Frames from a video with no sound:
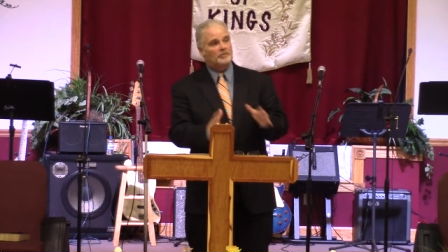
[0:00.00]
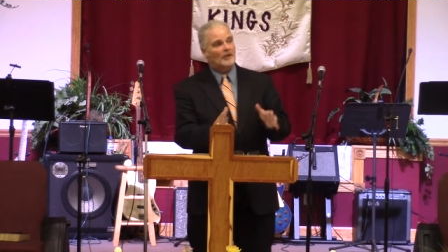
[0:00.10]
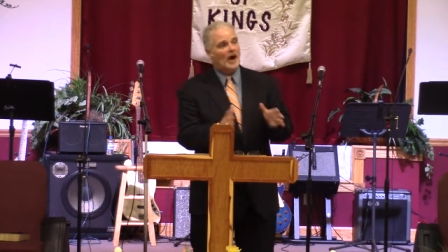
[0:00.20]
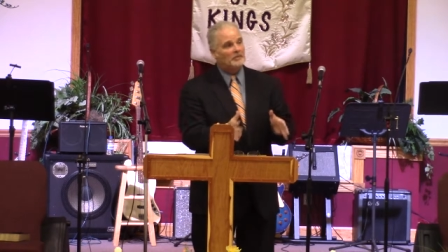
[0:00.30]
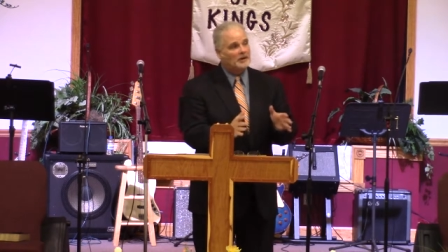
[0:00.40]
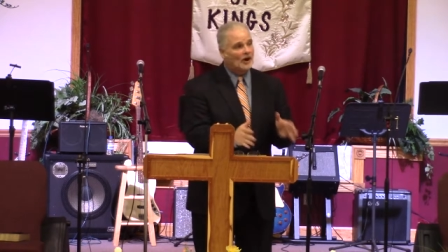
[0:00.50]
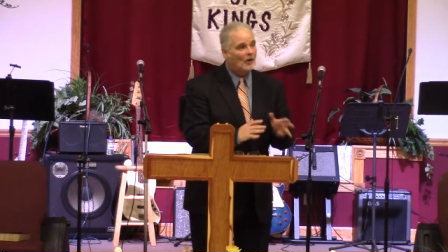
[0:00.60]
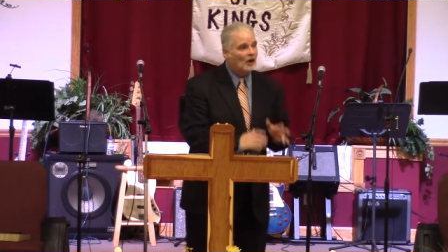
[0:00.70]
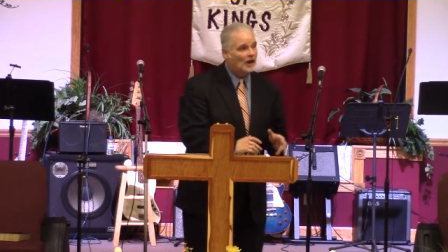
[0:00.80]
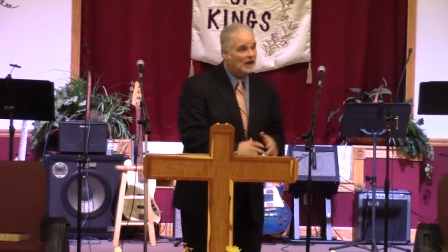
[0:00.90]
probably
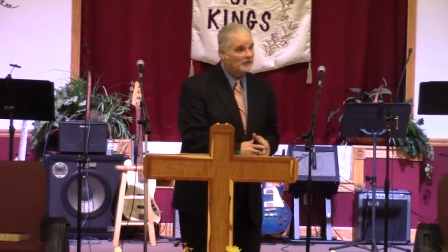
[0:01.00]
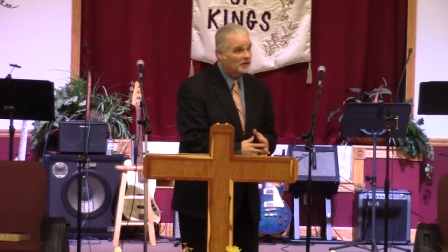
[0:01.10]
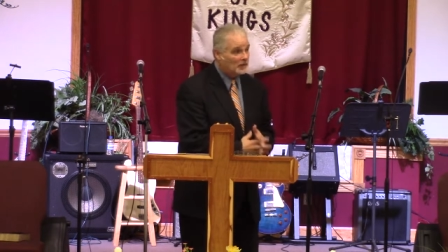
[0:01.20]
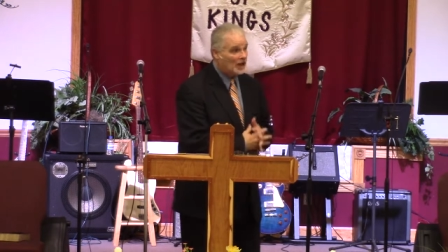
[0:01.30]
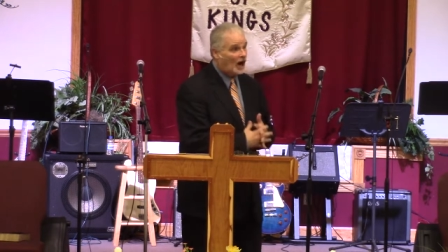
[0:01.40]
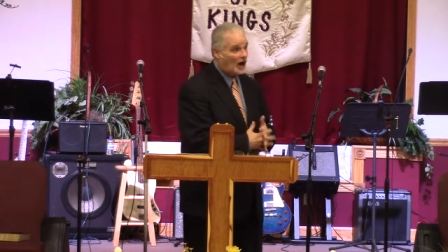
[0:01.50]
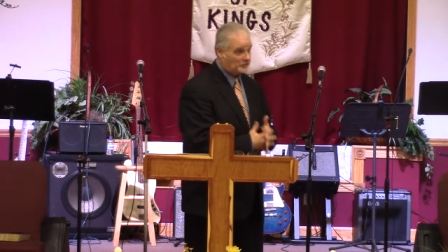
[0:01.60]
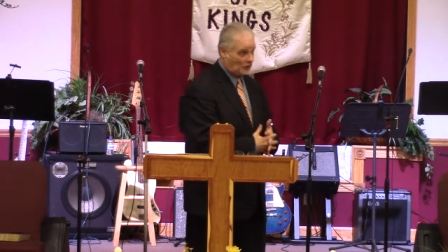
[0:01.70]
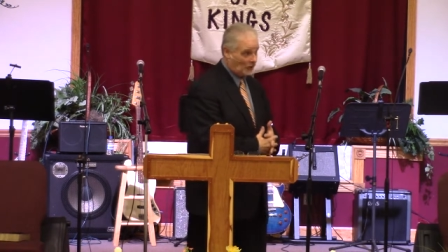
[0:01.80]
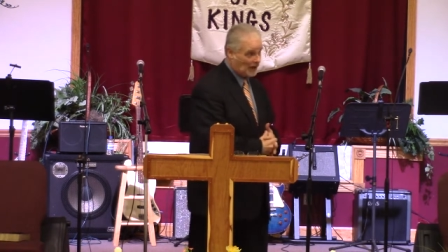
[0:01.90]
don't want him to be
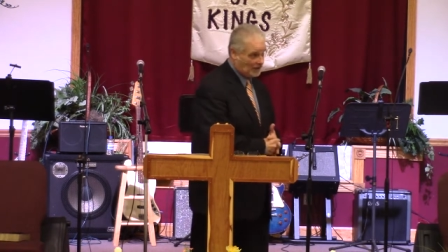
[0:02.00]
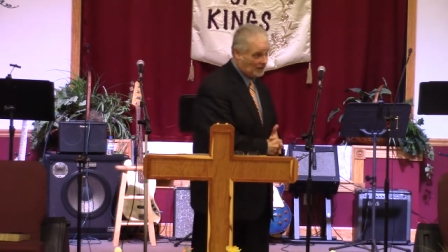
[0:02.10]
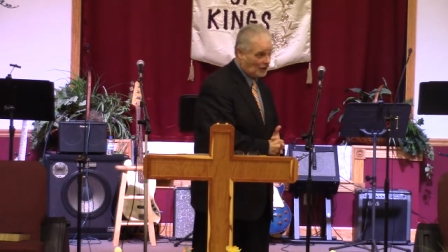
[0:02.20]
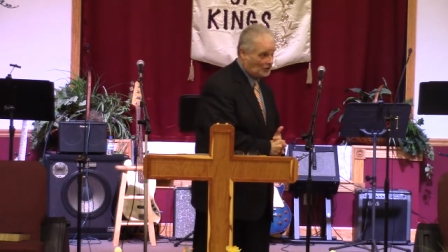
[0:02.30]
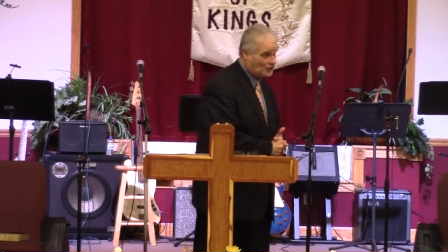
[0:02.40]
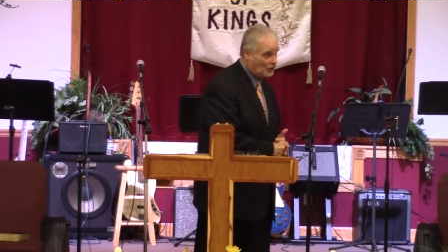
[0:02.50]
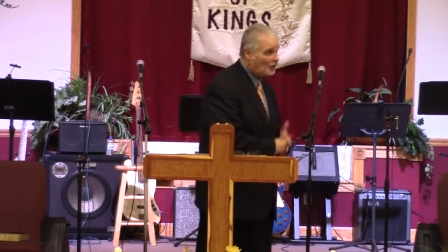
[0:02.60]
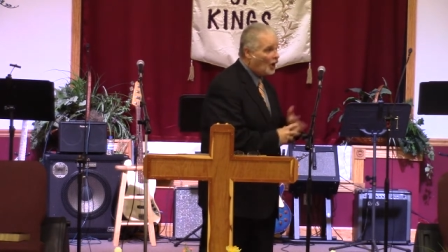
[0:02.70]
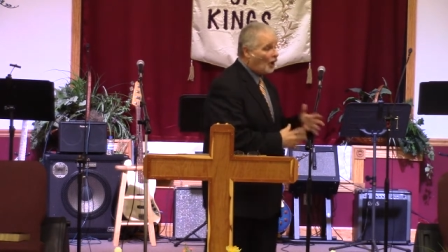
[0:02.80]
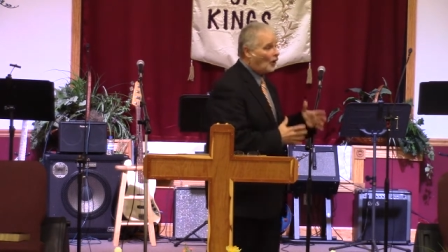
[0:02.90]
operating on you
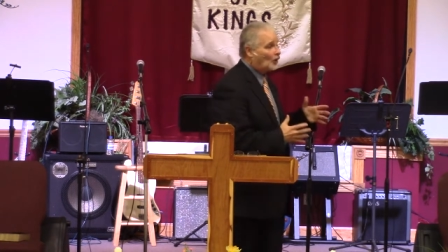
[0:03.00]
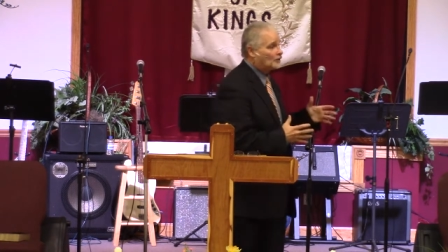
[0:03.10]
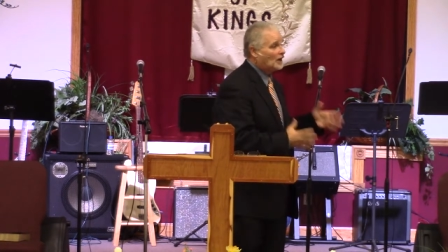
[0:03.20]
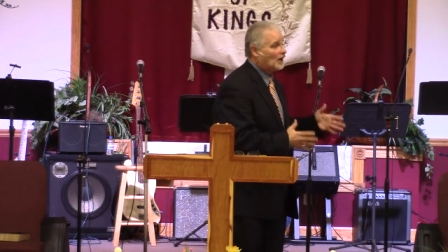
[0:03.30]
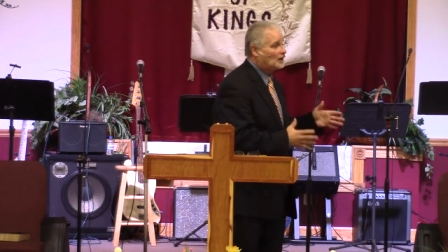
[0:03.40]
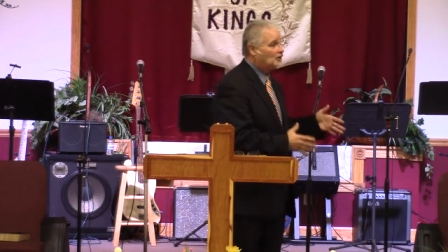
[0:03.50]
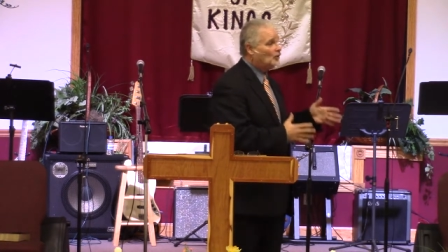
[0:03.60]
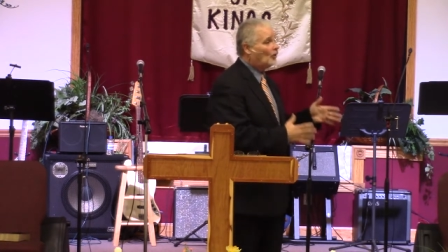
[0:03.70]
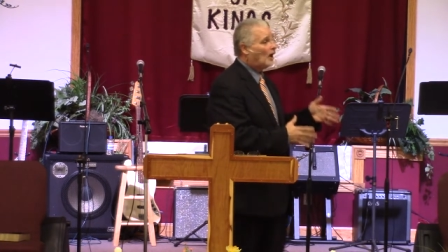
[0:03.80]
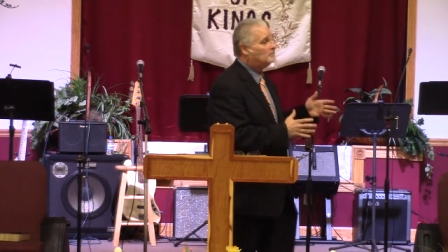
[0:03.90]
or telling
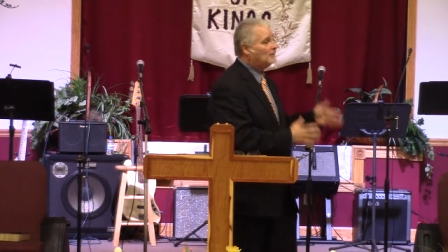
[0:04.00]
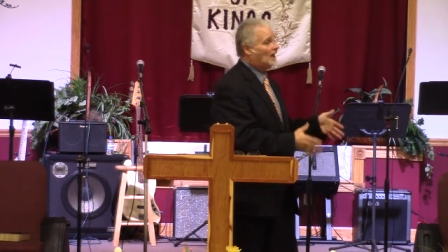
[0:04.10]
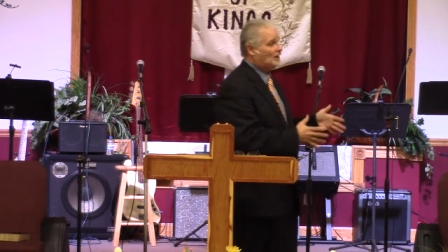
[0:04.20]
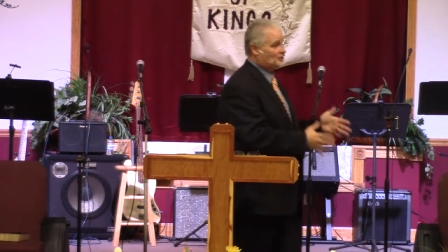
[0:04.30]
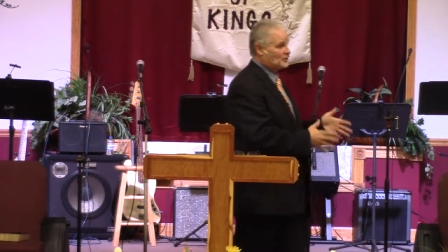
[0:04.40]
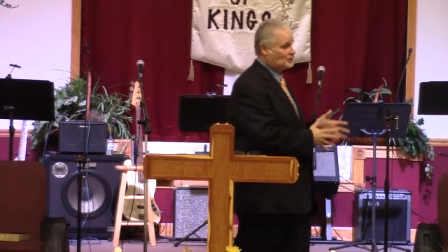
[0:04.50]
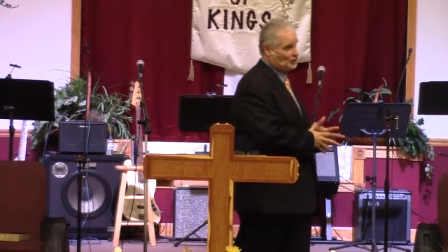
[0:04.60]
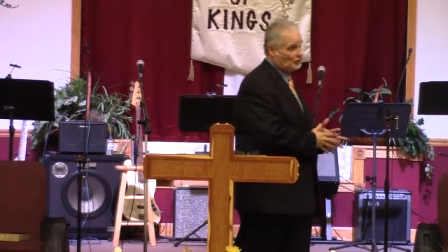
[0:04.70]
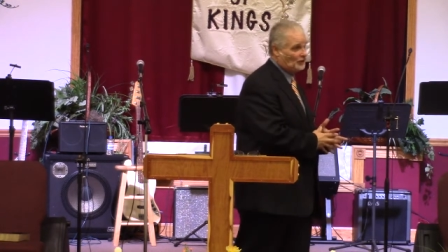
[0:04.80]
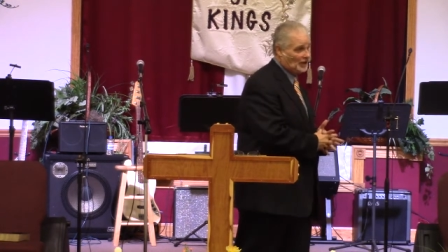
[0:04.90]
you what
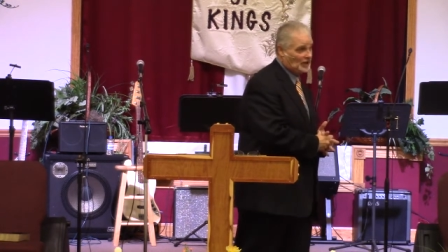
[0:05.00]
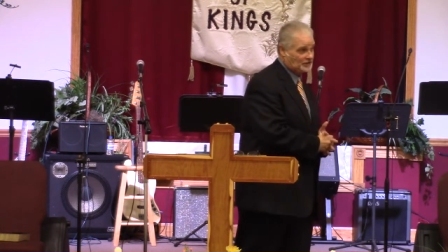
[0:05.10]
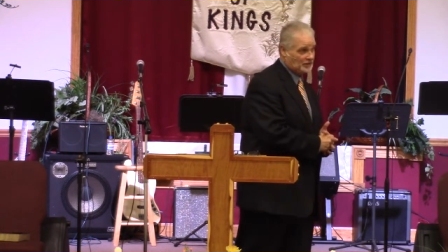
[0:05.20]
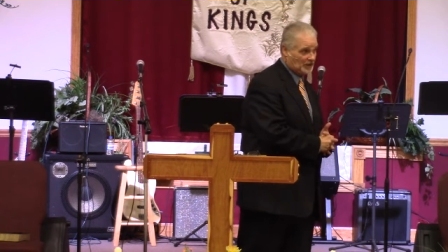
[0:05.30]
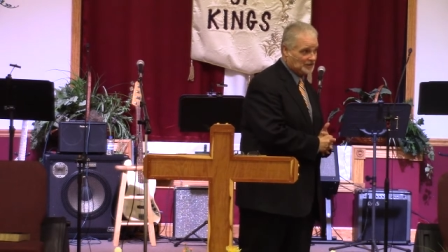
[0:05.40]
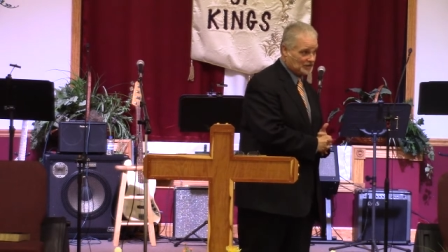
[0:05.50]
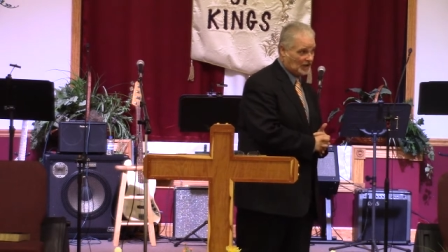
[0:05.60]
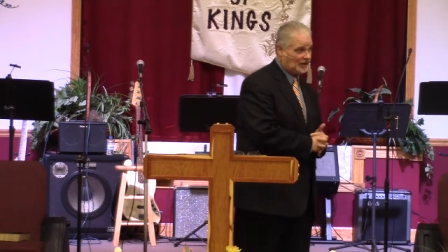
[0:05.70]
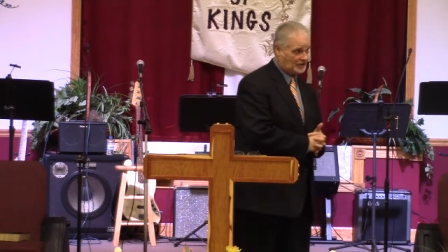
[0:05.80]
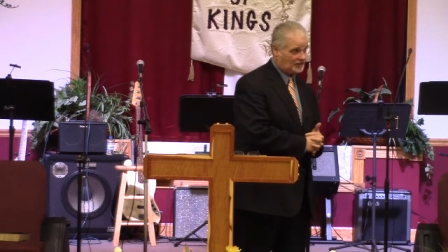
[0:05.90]
medicines you need to be
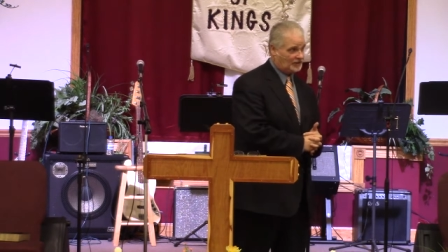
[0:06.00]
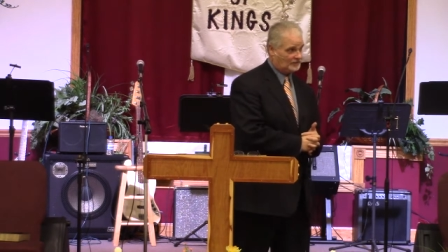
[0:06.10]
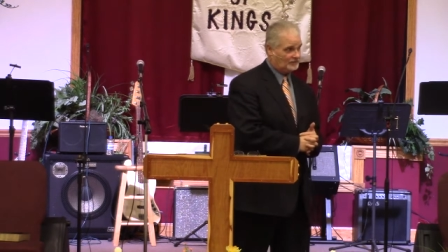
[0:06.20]
taking.